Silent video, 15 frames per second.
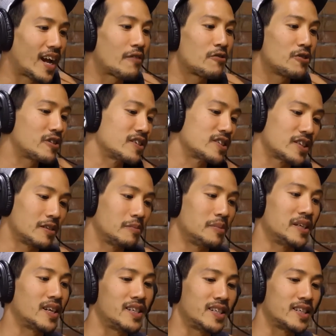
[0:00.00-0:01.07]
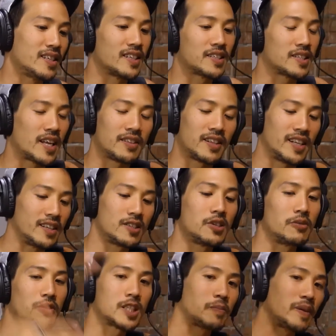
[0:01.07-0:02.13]
everything's going to be an idea that's like
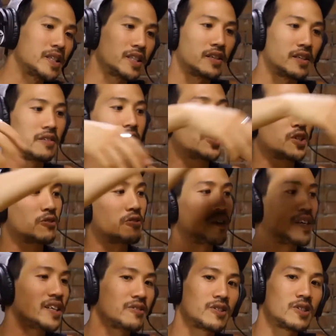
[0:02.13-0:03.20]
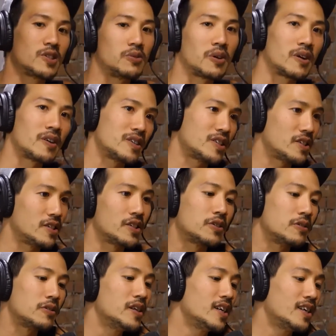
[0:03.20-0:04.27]
too expensive to create or too hard to
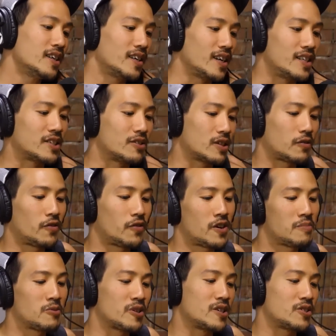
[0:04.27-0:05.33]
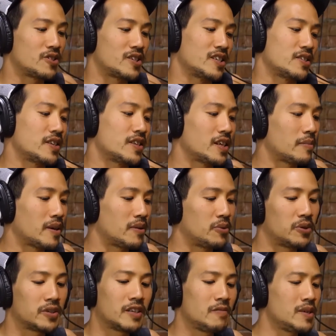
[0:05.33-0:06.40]
do. And so it's far more interesting to think about,
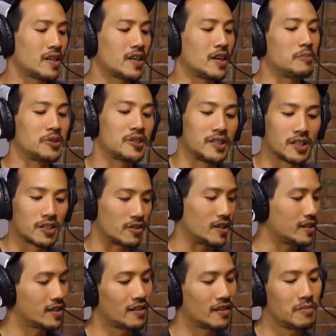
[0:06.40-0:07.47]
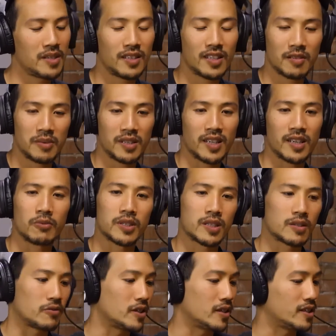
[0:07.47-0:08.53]
well, give me a couple constraints. Give me like
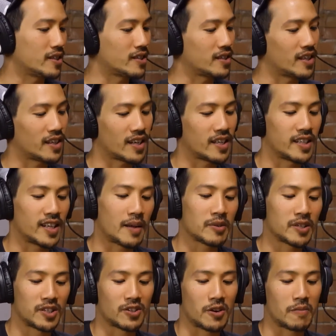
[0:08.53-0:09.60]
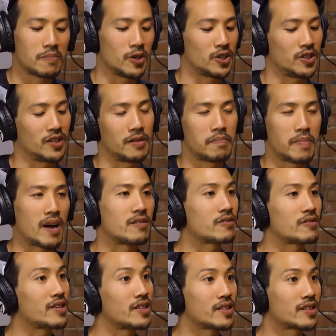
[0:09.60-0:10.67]
what's realistic. And then I'm going to start pushing the
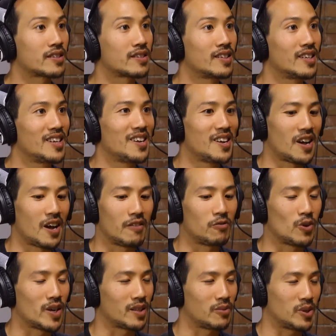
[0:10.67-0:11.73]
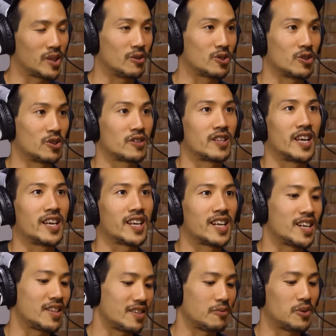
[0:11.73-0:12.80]
boundaries of what those look like. And
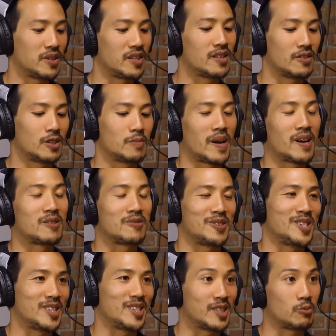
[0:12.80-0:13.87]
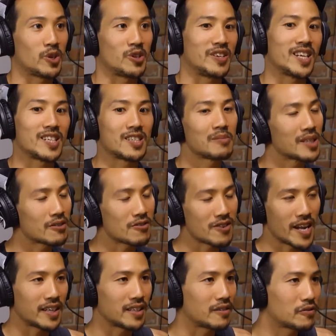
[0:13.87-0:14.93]
I think within those boundaries is where you get to be
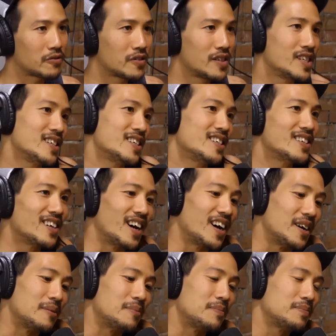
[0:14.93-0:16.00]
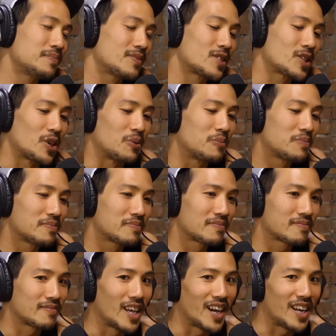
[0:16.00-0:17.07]
creative. So
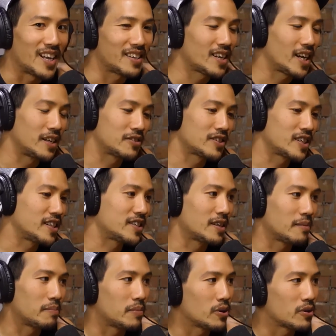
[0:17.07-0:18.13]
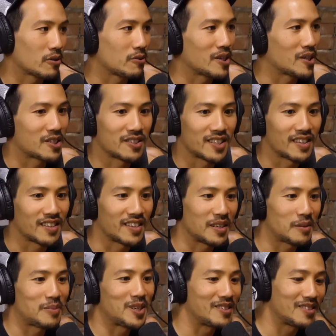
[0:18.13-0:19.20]
yeah, I kind of sidestepped both your questions, I
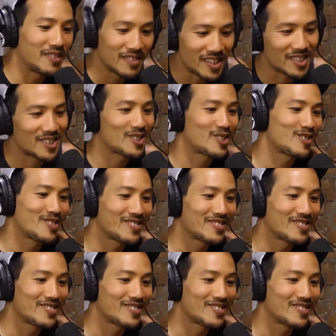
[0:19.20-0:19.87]
think, but that's